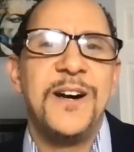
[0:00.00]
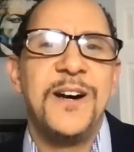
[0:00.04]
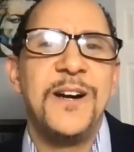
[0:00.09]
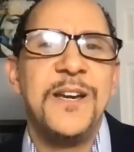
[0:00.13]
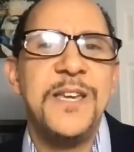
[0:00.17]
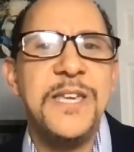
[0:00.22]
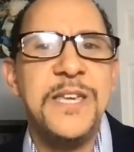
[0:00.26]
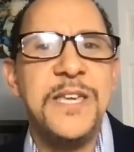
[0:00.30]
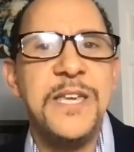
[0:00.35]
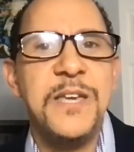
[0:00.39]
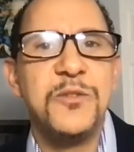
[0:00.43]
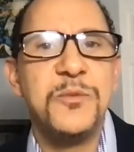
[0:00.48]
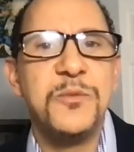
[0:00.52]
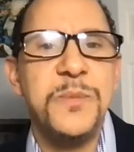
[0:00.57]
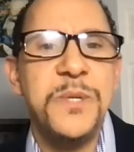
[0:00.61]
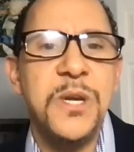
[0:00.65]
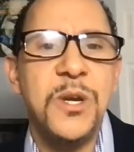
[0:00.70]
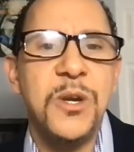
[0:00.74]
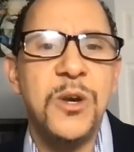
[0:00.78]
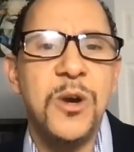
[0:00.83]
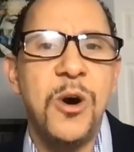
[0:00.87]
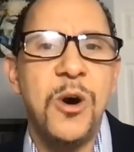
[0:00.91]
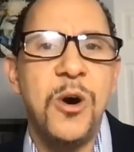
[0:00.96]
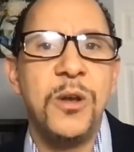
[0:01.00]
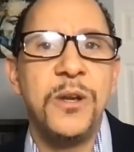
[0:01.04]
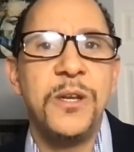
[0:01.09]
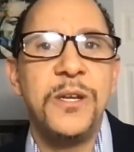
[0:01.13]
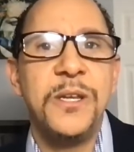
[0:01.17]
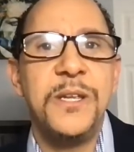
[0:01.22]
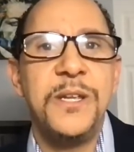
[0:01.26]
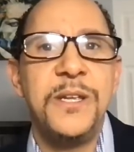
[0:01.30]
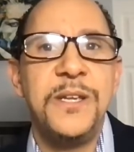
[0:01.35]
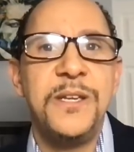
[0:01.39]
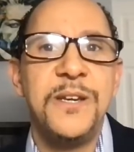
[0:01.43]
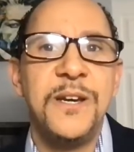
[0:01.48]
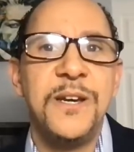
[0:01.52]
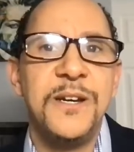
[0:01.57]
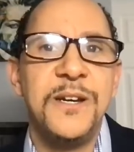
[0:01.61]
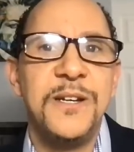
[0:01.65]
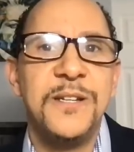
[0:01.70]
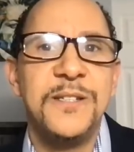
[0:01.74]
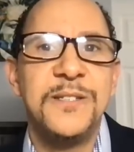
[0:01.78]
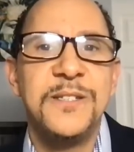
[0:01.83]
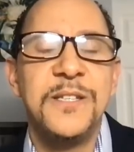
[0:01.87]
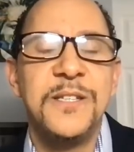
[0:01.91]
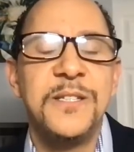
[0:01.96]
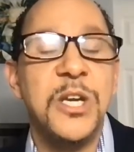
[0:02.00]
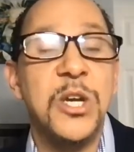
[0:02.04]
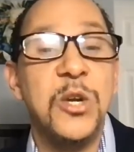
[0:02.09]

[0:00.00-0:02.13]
he gives me a call and he says,